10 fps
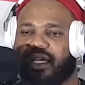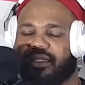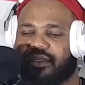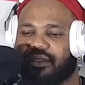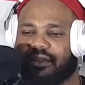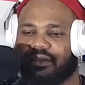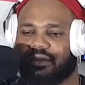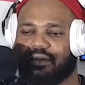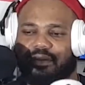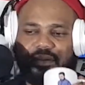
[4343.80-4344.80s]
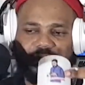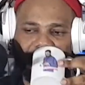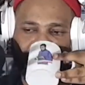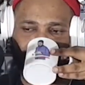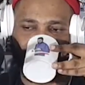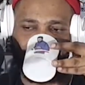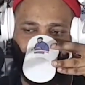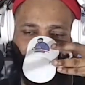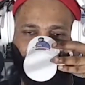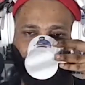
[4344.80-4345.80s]
And shooting guard. And
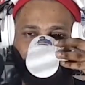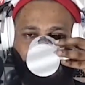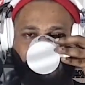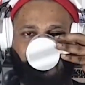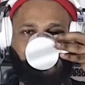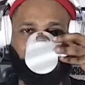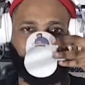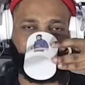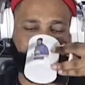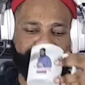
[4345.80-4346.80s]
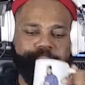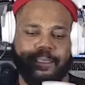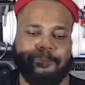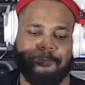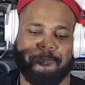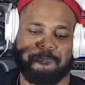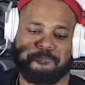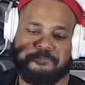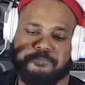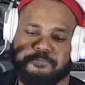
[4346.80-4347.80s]
I feel like Crawford will work with the
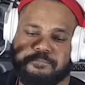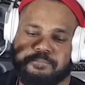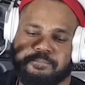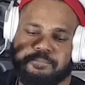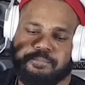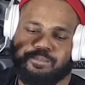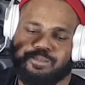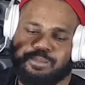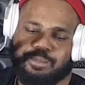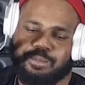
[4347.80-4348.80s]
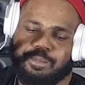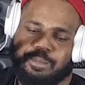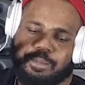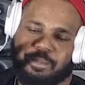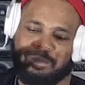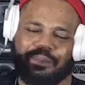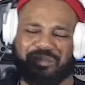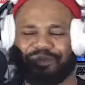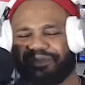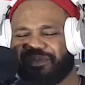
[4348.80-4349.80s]
Warriors because he can shoot.
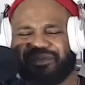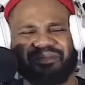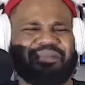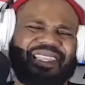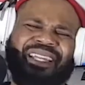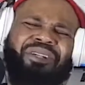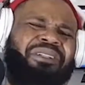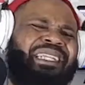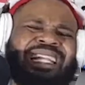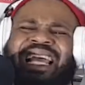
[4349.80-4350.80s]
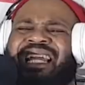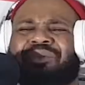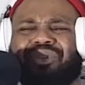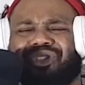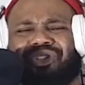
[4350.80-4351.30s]
So he's always going to be open.